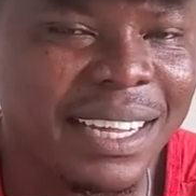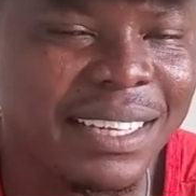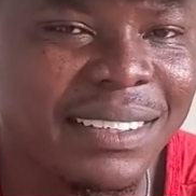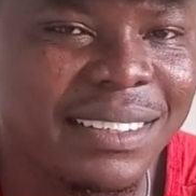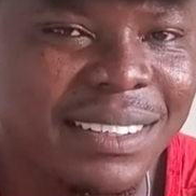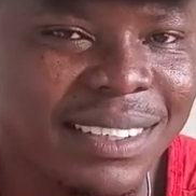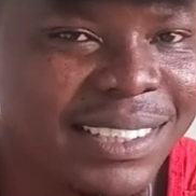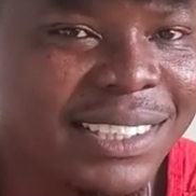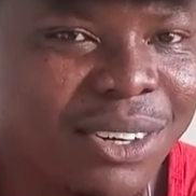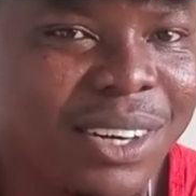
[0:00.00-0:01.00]
that
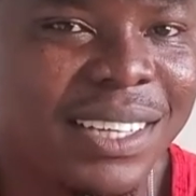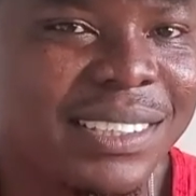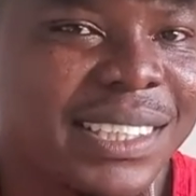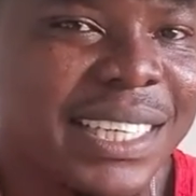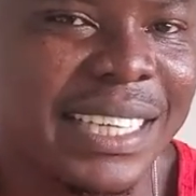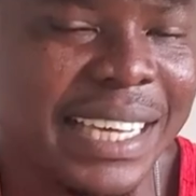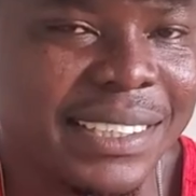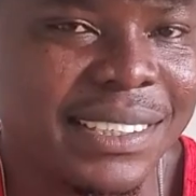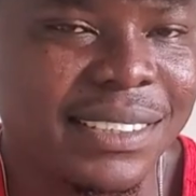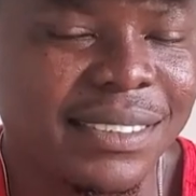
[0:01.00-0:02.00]
this girl can say
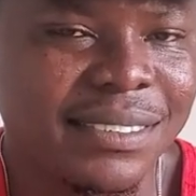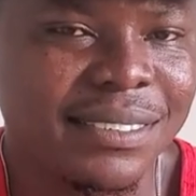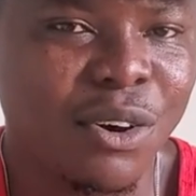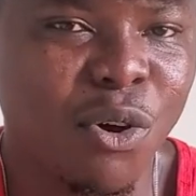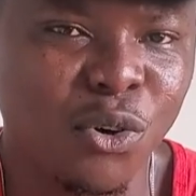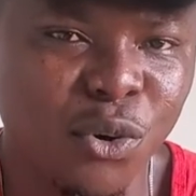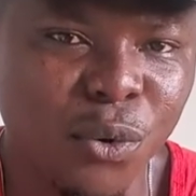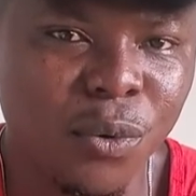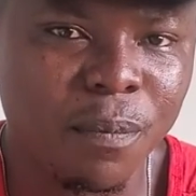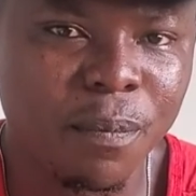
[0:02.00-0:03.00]
yes or no.